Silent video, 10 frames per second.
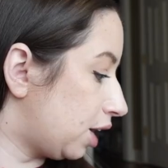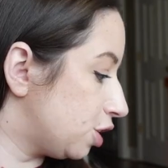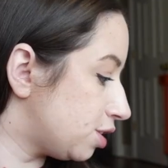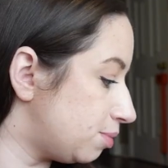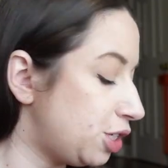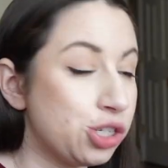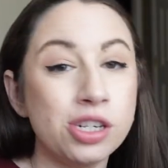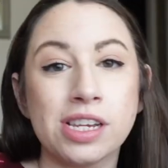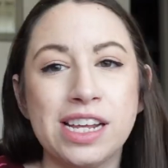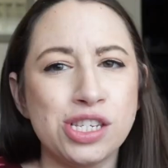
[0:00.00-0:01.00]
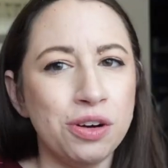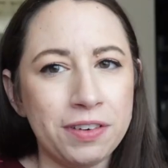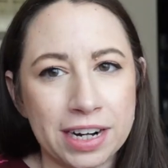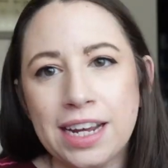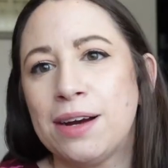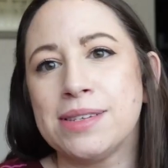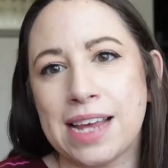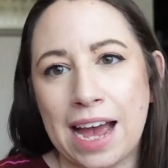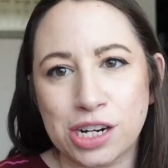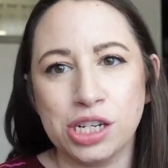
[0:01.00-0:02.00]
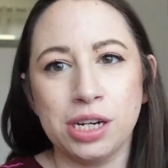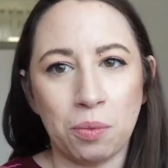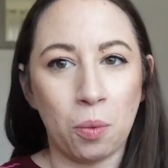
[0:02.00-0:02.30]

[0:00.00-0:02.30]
Got her some t-shirts. It's so funny, I was actually